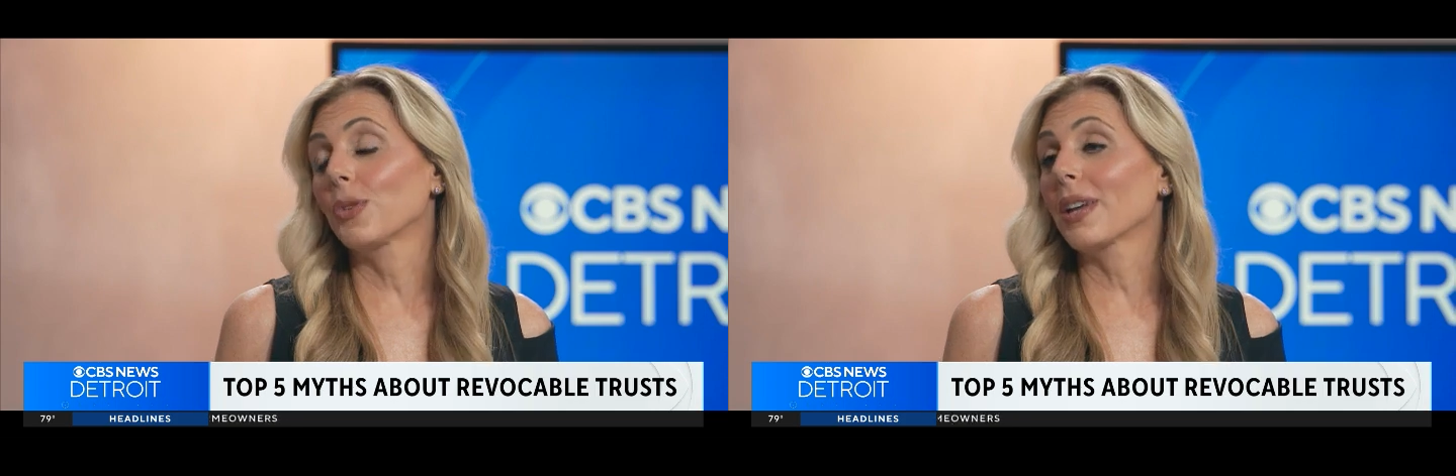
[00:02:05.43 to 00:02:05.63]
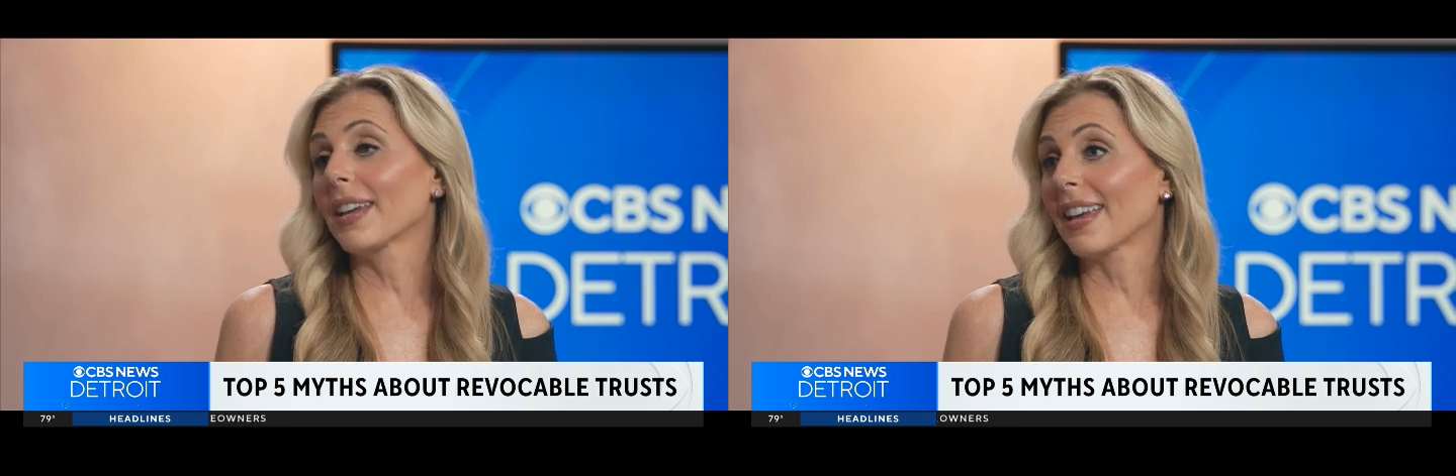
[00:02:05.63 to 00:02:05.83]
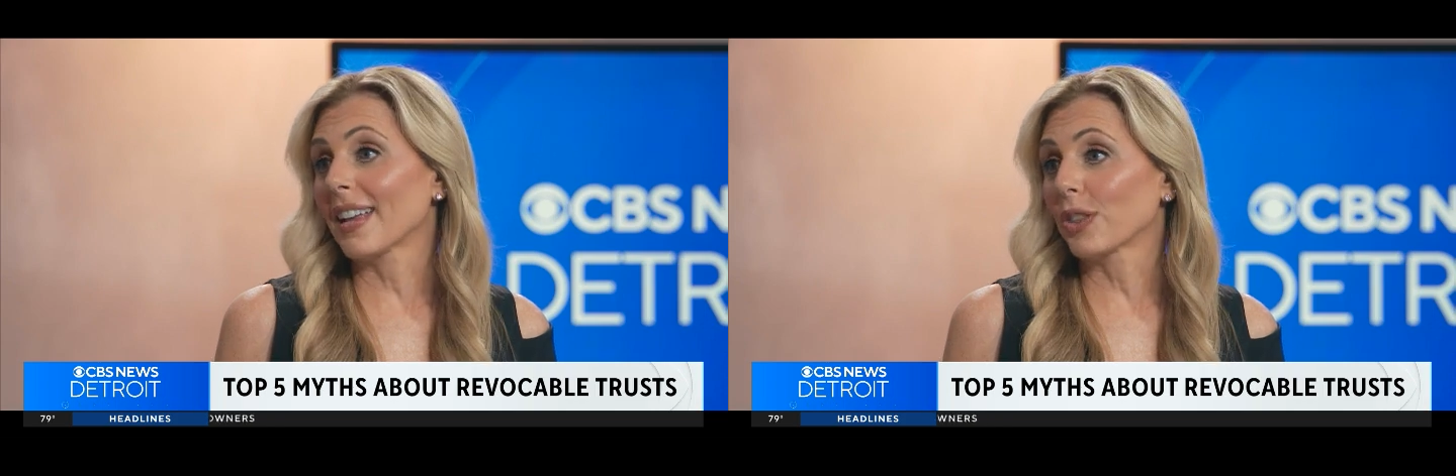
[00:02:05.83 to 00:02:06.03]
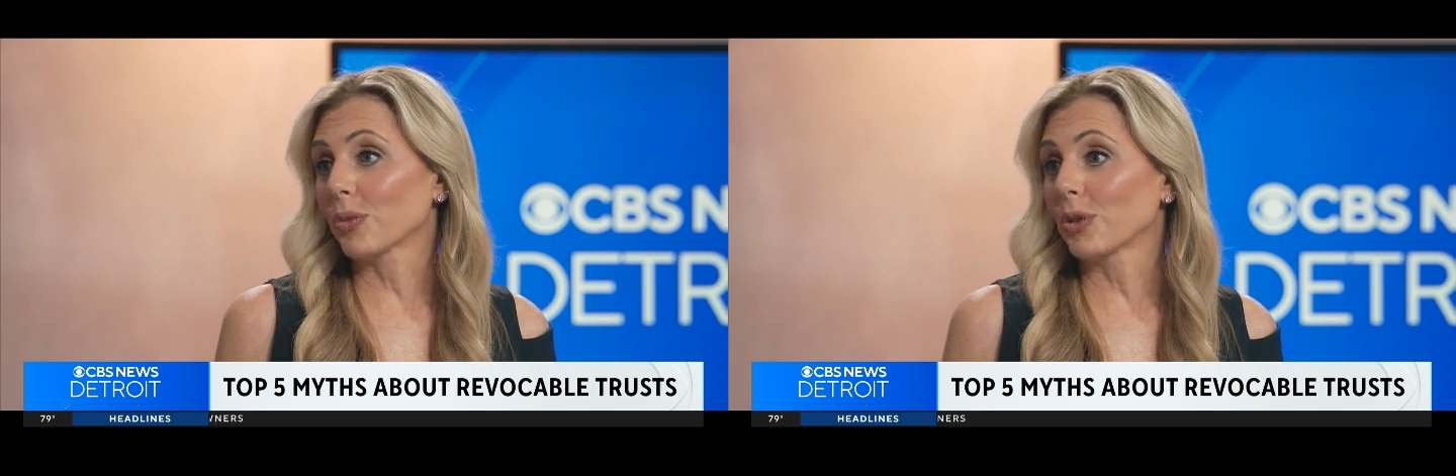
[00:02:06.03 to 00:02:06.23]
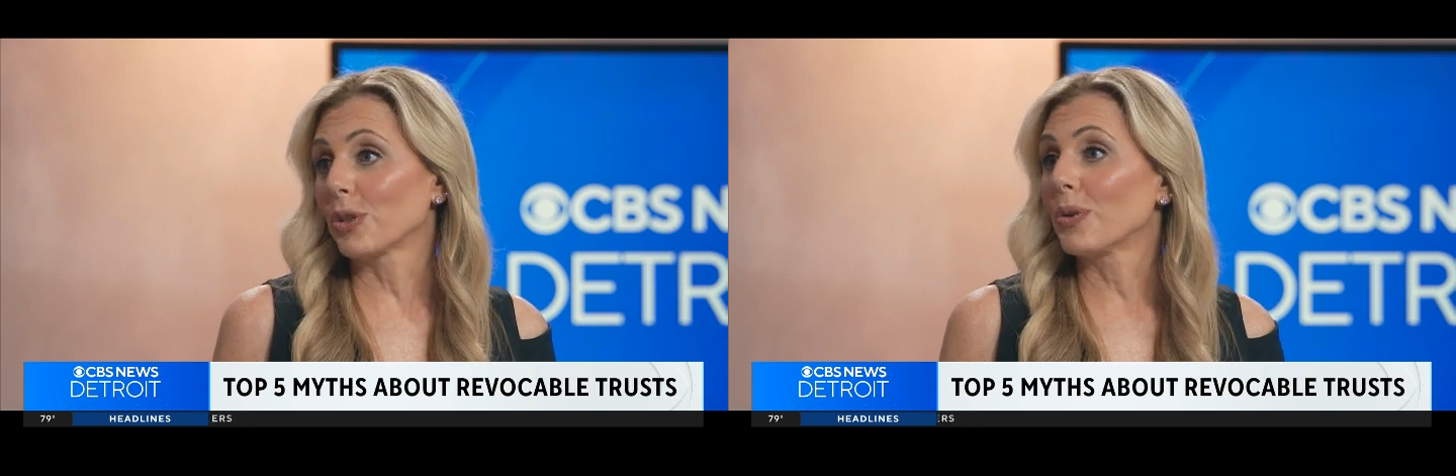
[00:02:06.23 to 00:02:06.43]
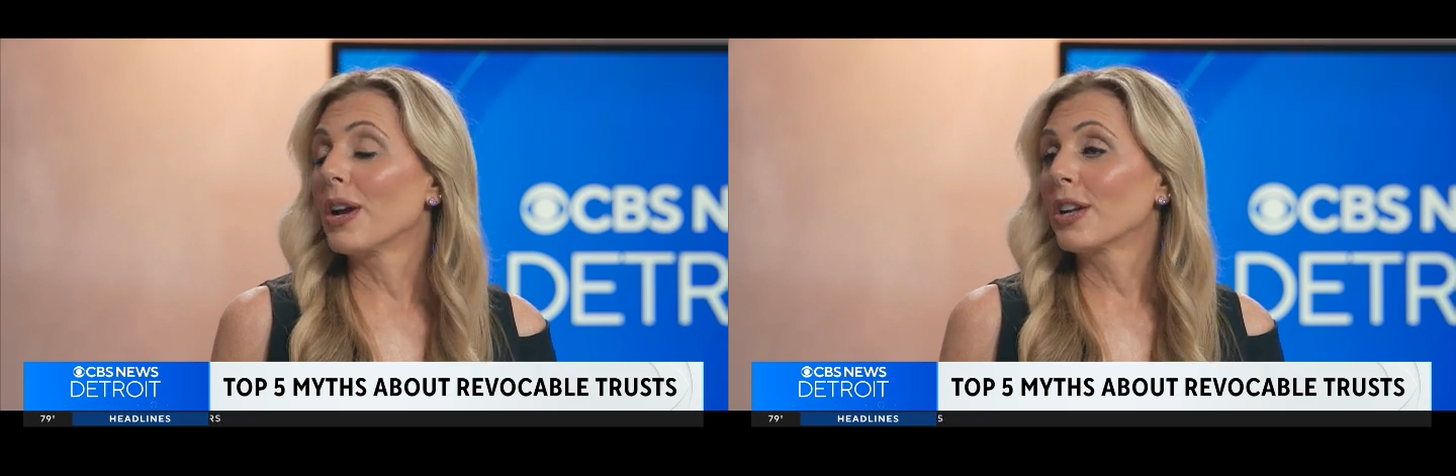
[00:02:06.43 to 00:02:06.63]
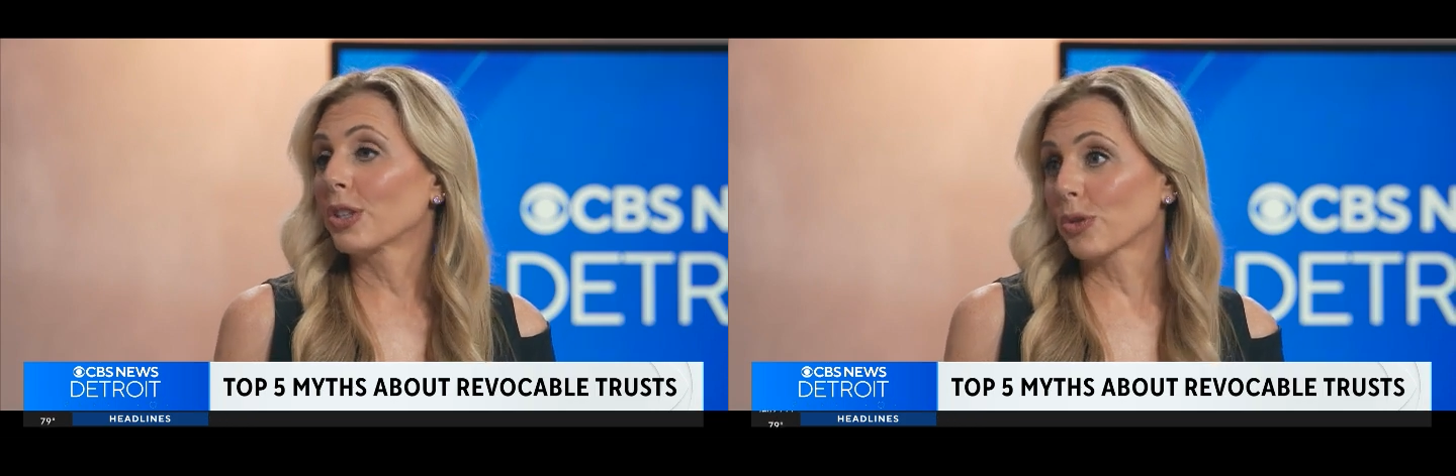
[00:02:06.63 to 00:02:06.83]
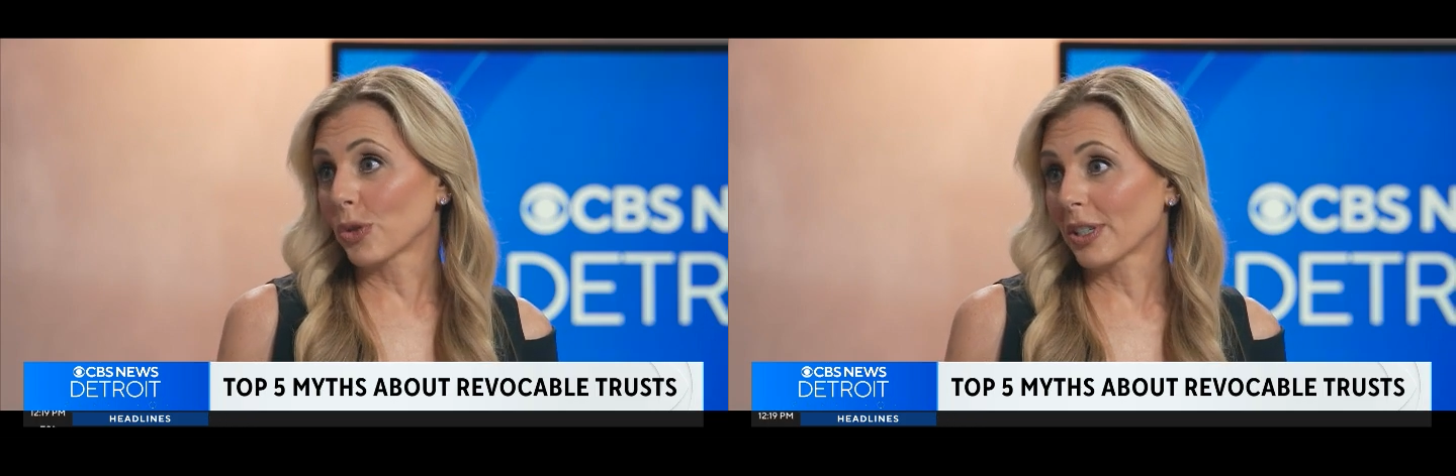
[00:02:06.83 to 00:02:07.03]
you can get through
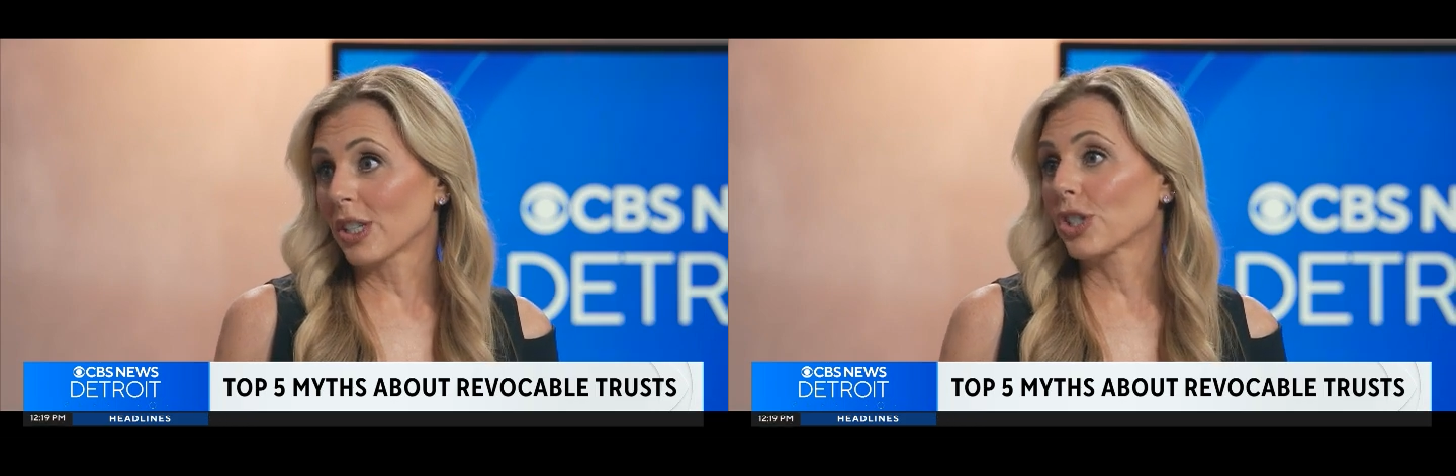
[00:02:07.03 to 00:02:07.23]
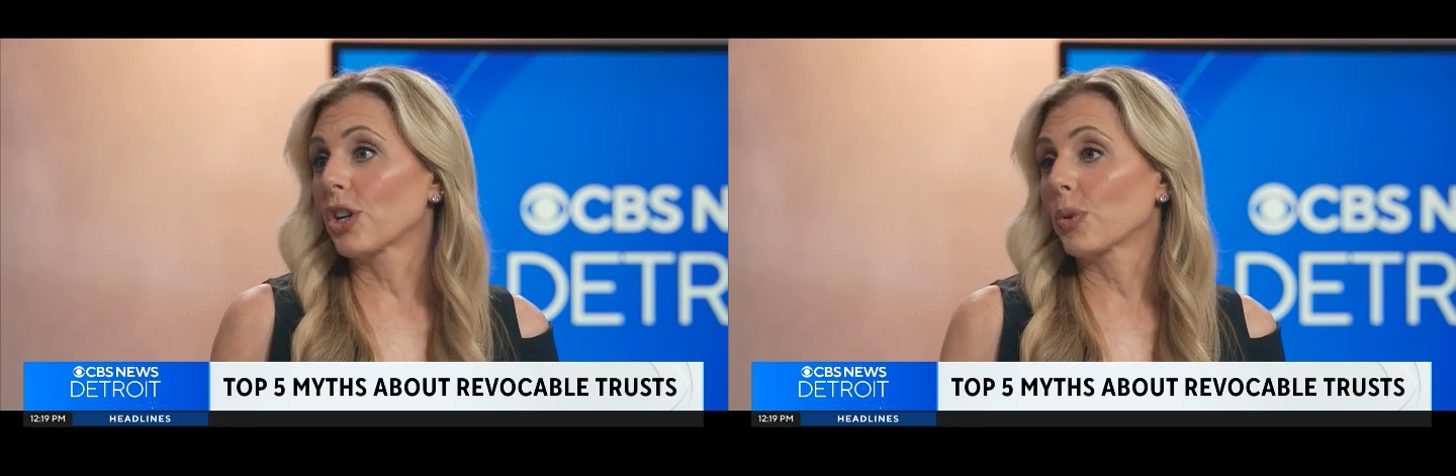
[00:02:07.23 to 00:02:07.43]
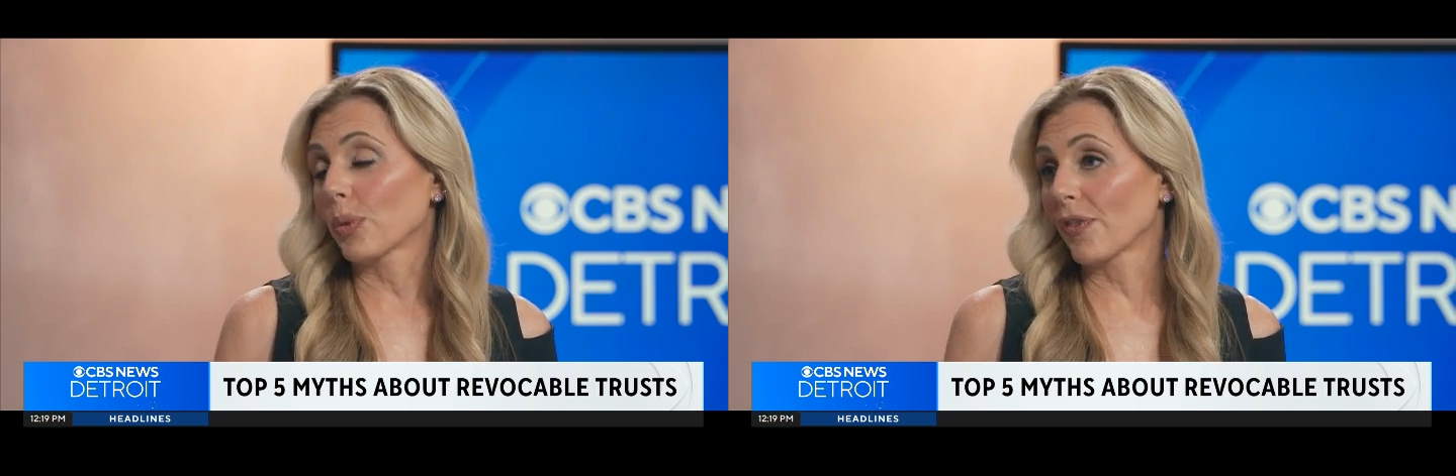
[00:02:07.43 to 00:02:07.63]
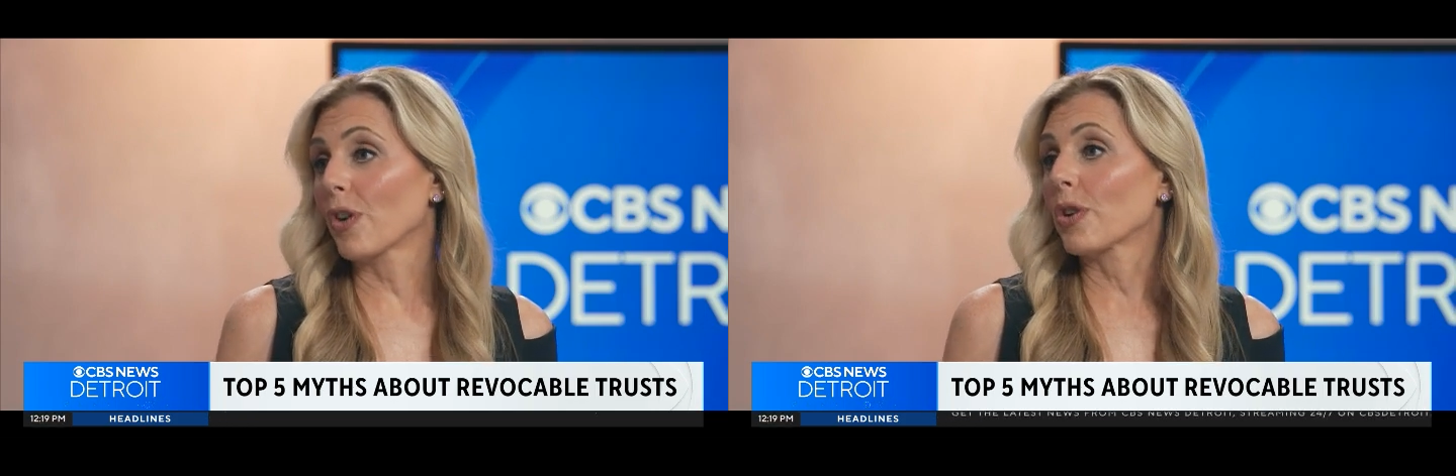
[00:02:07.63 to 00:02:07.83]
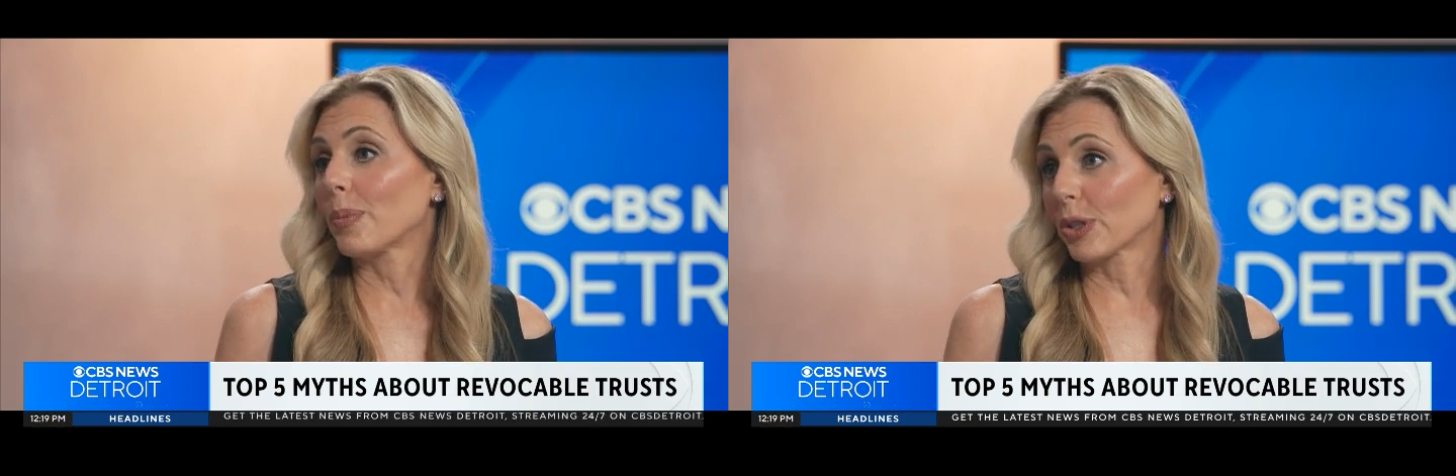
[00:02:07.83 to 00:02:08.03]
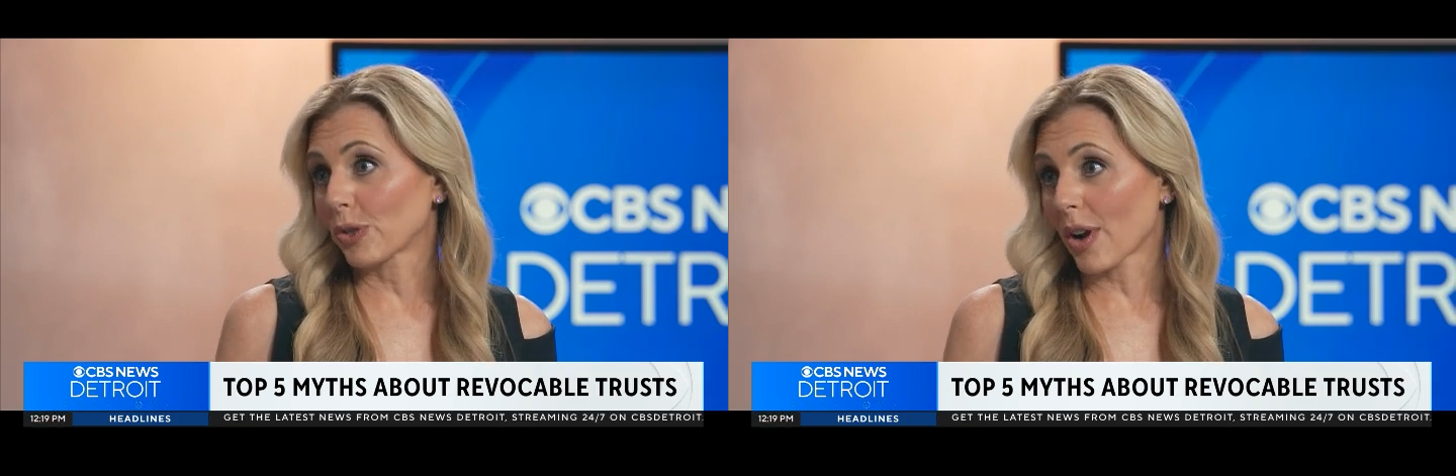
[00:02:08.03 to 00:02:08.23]
the traditional revocable